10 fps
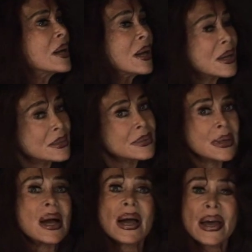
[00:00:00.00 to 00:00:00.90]
I
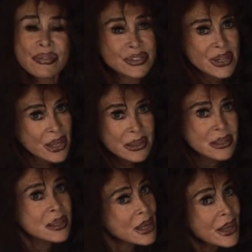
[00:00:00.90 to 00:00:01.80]
have to add
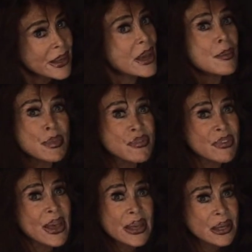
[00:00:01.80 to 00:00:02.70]
that I am a
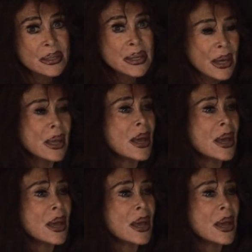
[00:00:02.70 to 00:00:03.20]
vegan